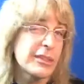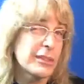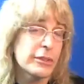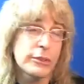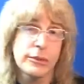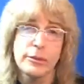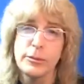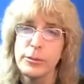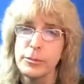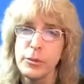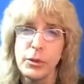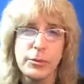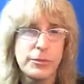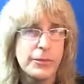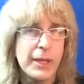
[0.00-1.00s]
it's just some
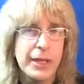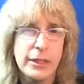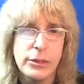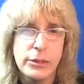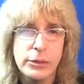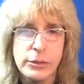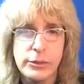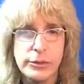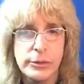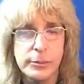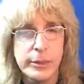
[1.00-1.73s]
more fake news.